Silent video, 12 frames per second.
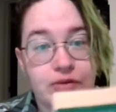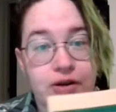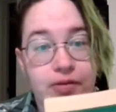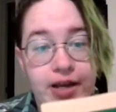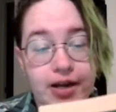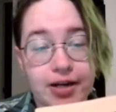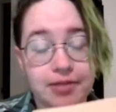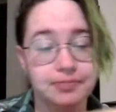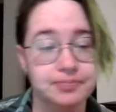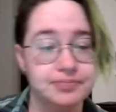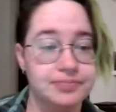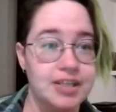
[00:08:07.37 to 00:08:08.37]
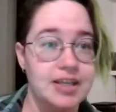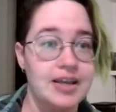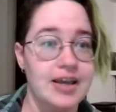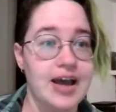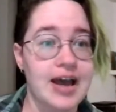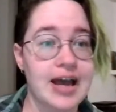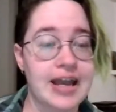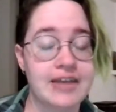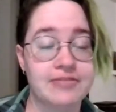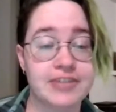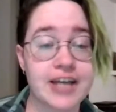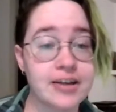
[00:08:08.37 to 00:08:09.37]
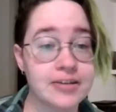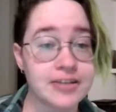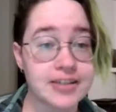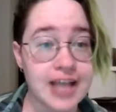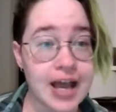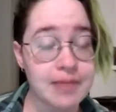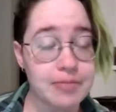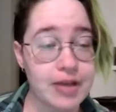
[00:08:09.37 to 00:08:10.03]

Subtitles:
see where we are. I have titled this